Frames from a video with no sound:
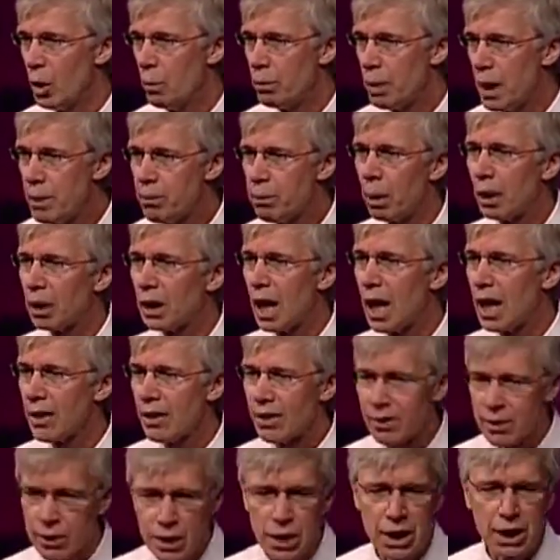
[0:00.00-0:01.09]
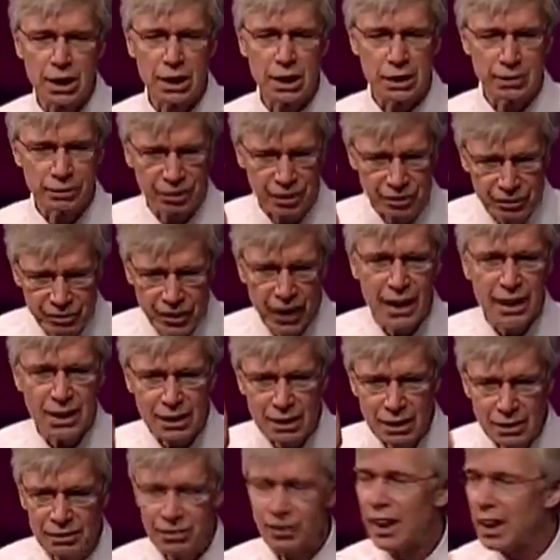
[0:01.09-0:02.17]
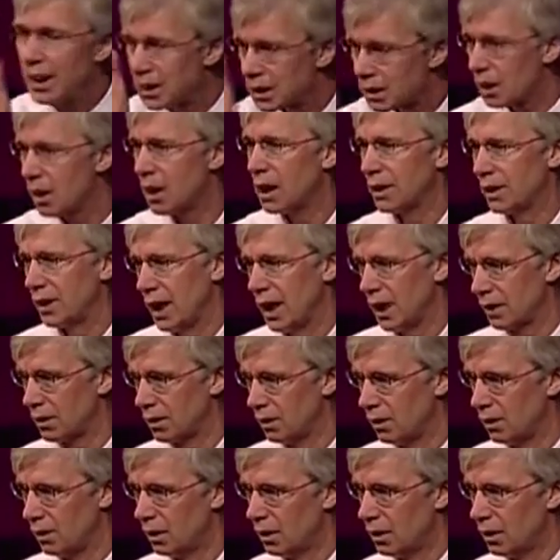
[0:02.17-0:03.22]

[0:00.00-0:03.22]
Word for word: People are thirsting for face-to-face -face contact.